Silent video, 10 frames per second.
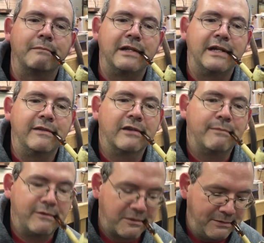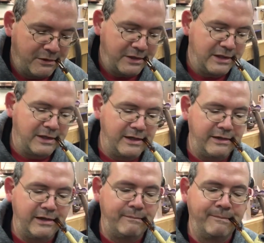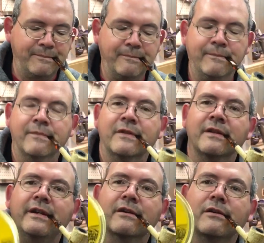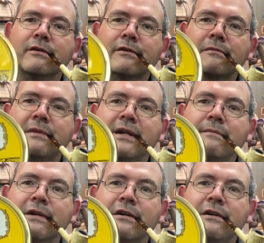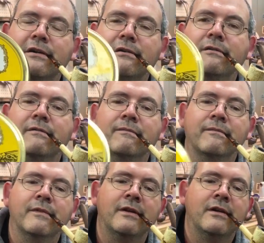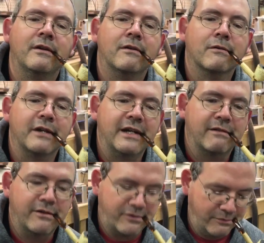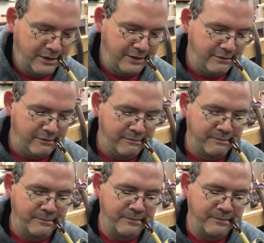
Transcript: blends. I've been smoking a lot of them. And of course my McConnell or English Oriental.